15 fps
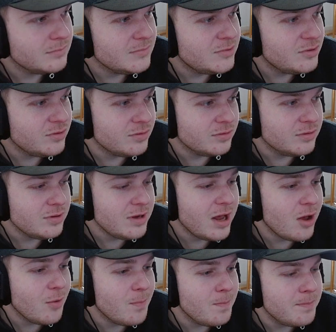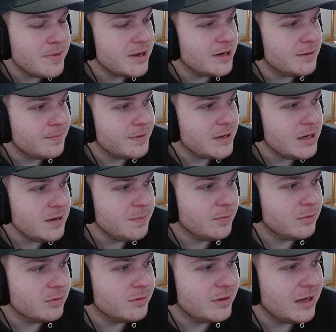Dude, look how many
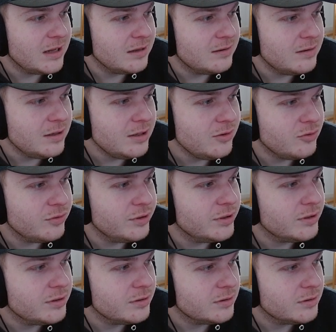people are in Alessandria.